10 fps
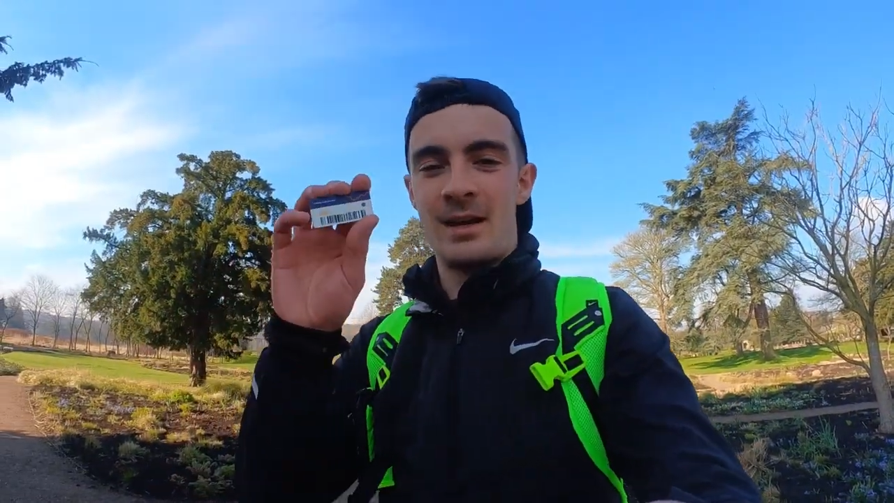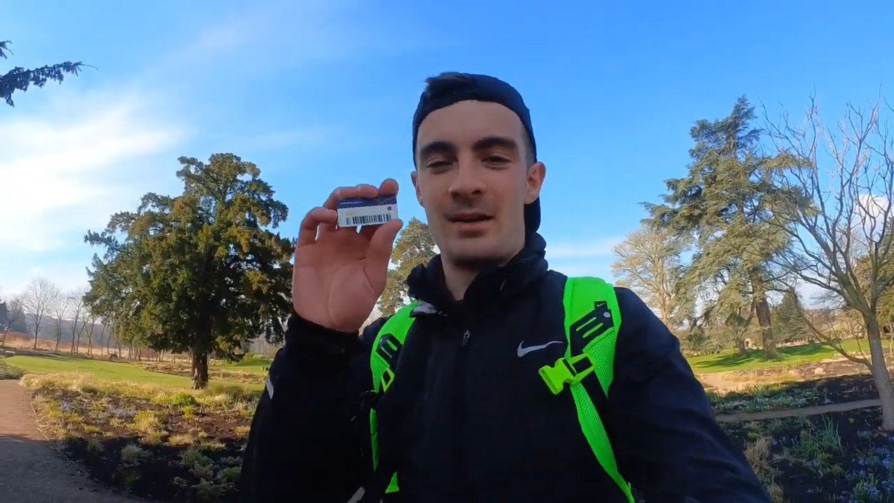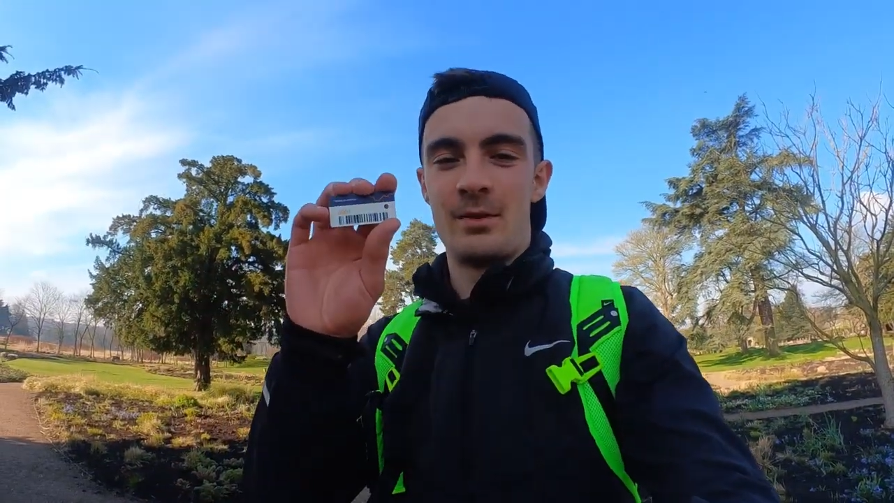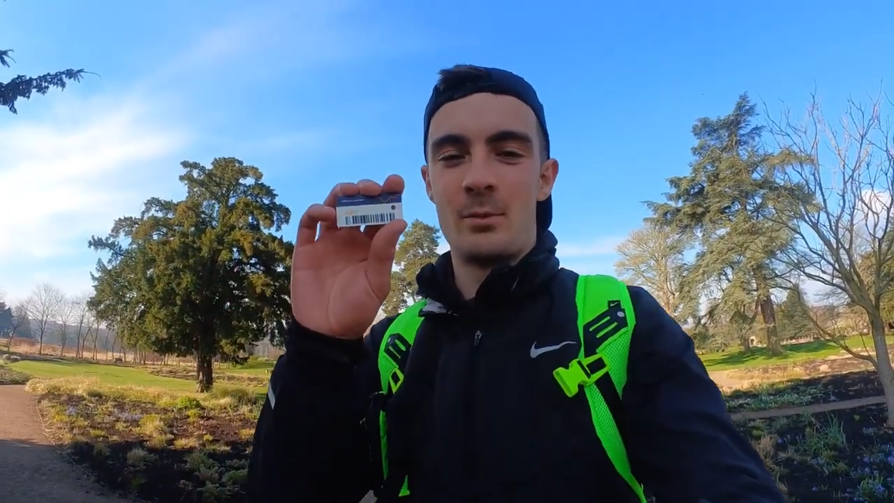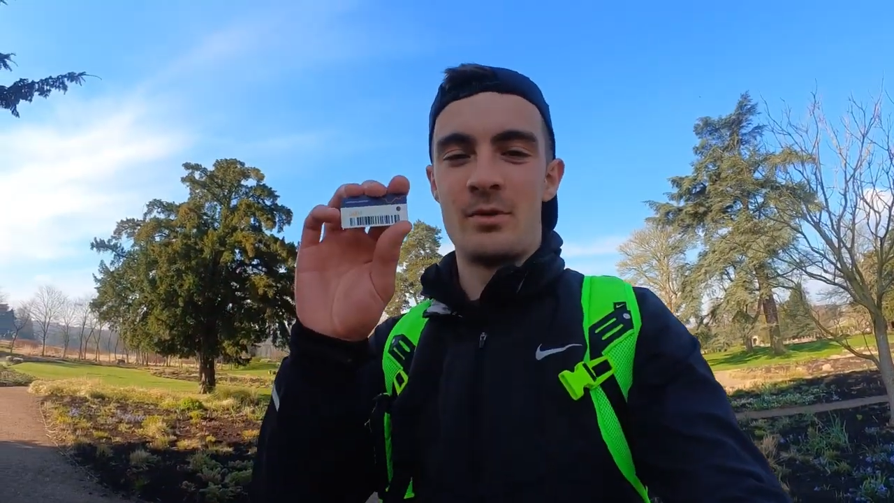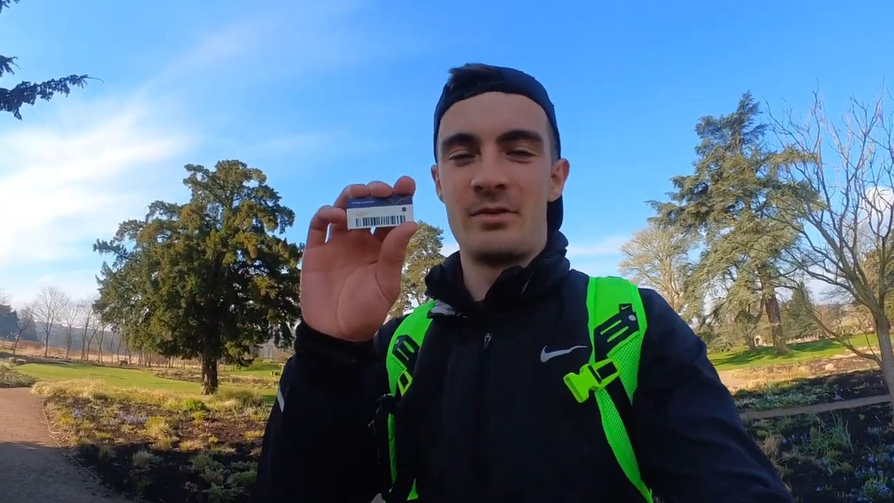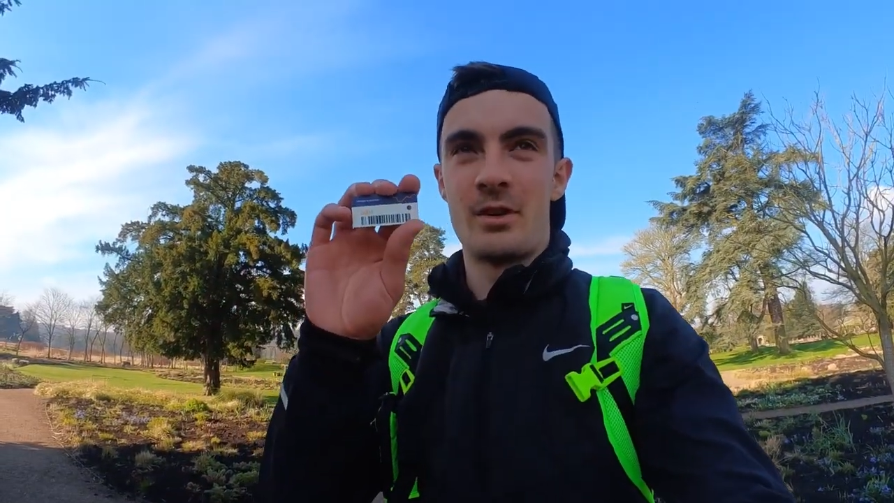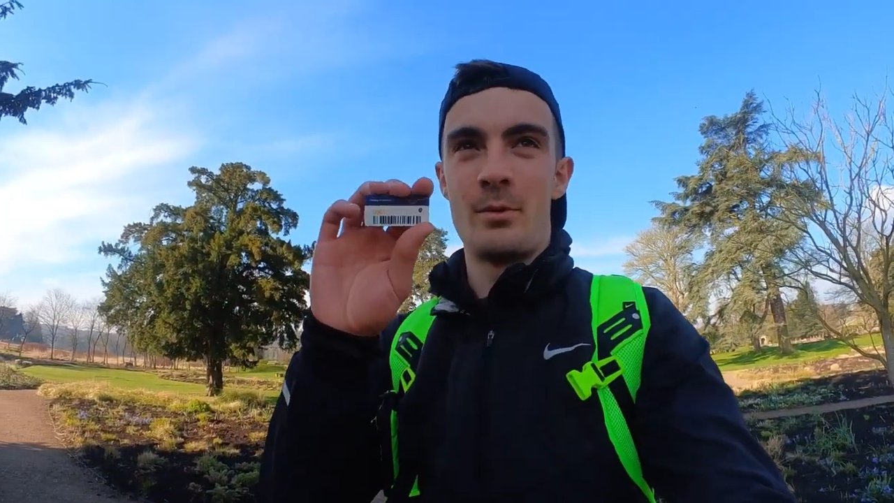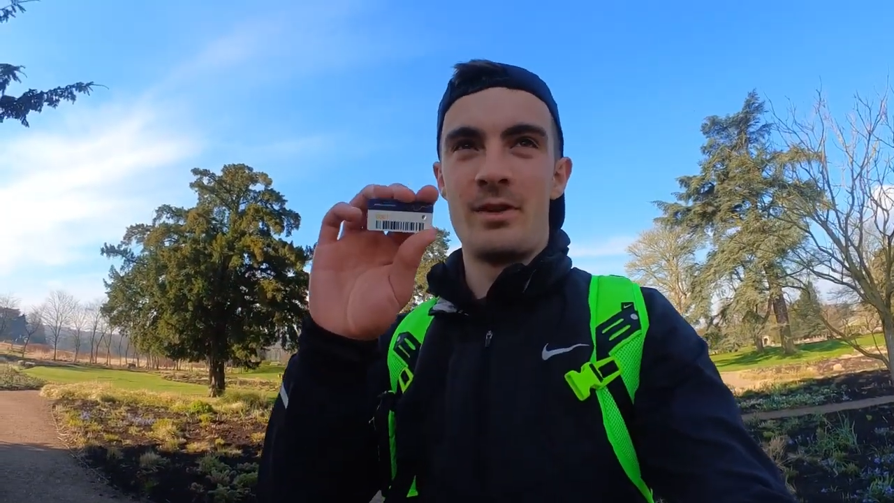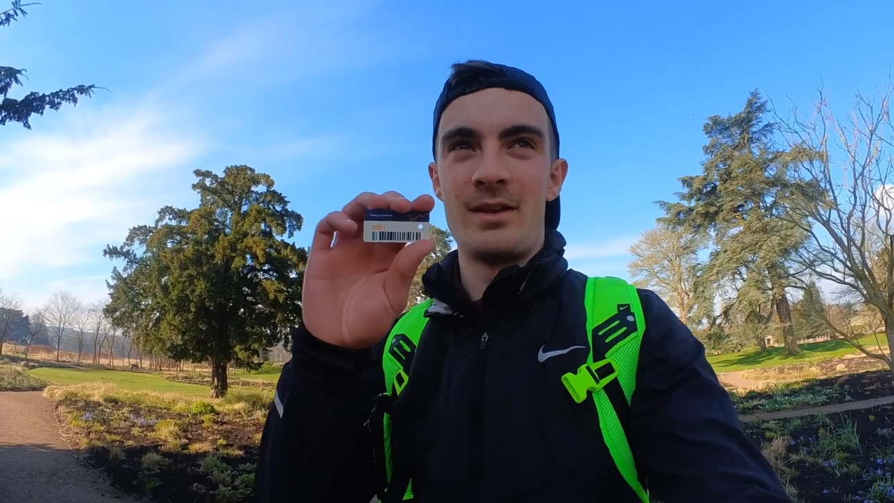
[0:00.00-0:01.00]
and a number one to
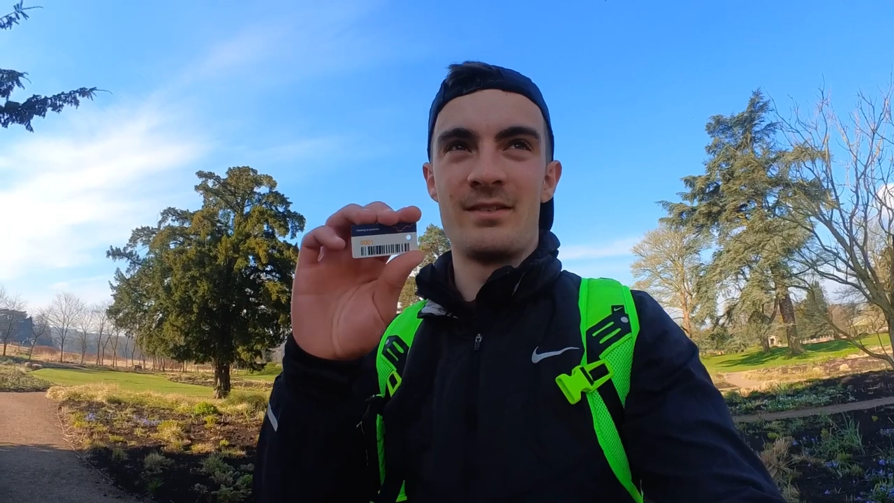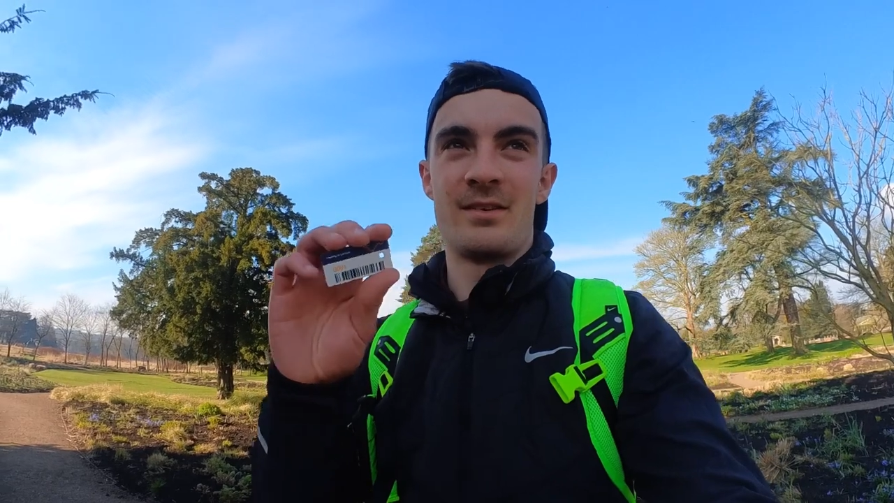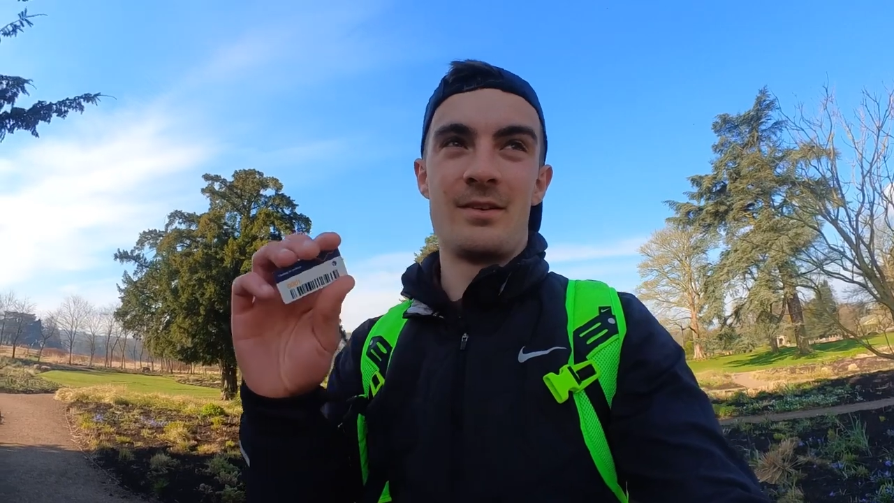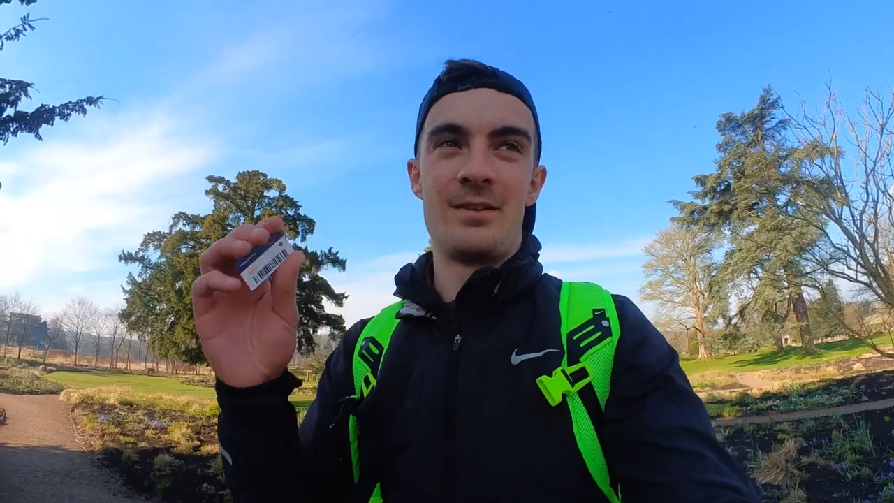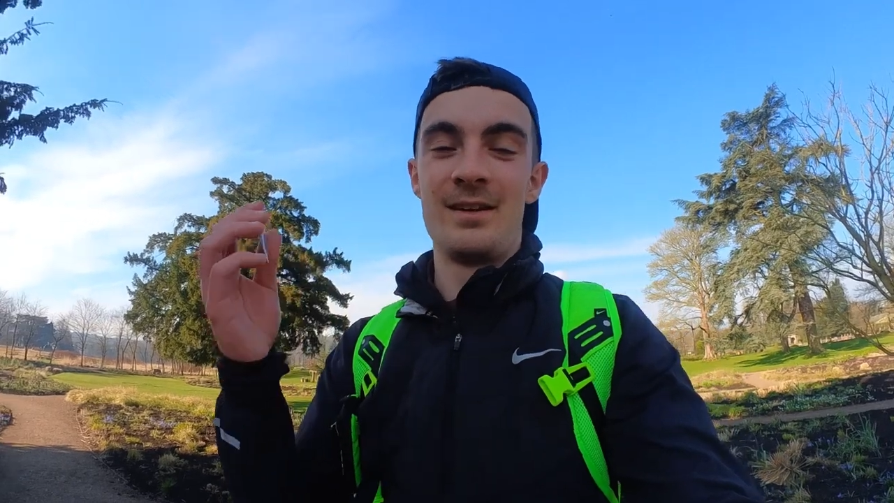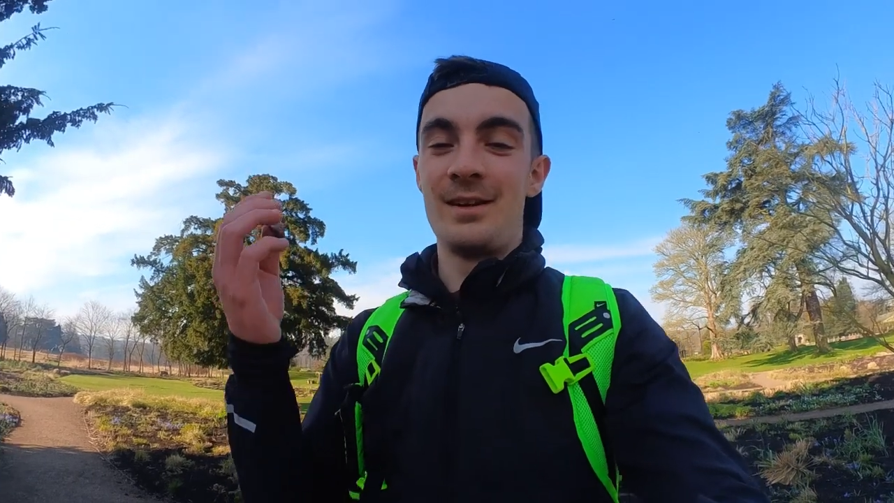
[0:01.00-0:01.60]
go with it, so